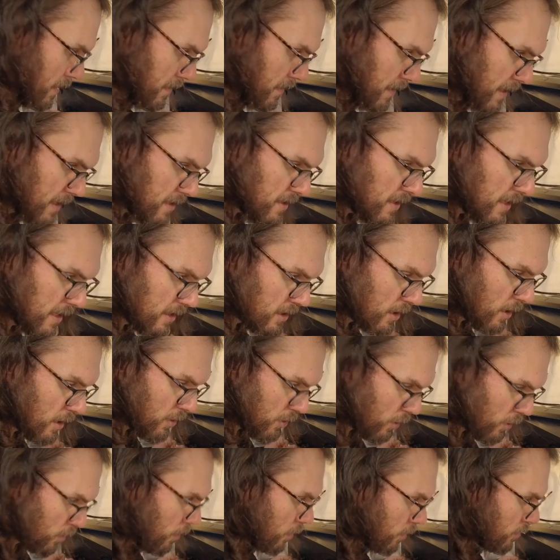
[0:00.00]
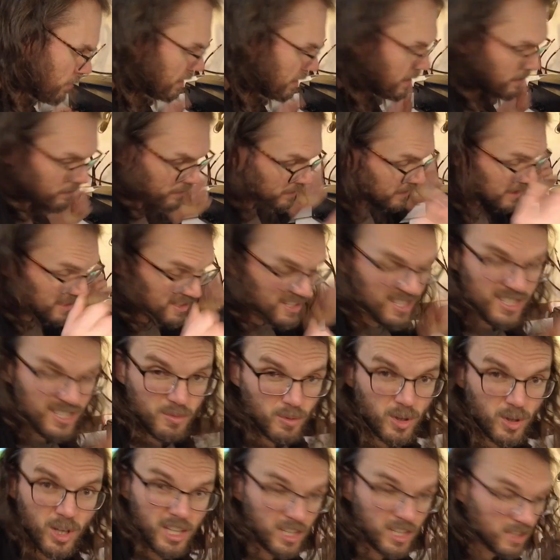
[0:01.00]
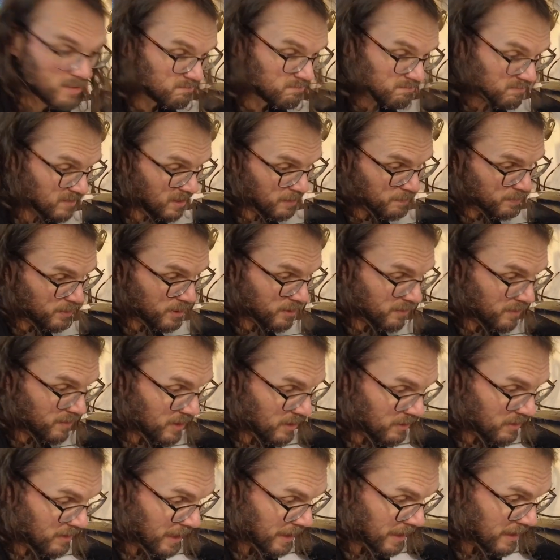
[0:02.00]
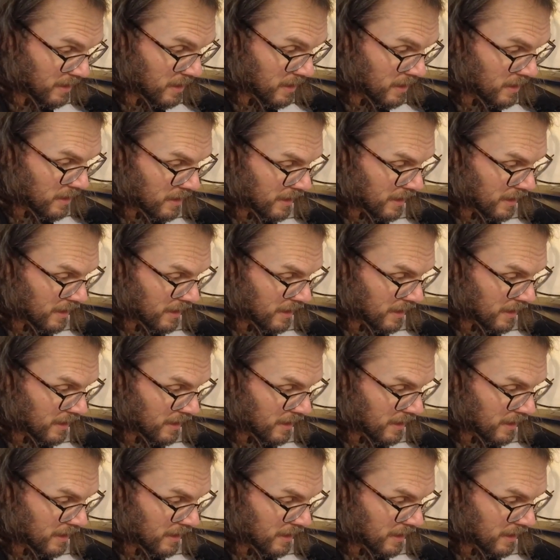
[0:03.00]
This needs a thorough clean, but these just work. They're perfectly okay.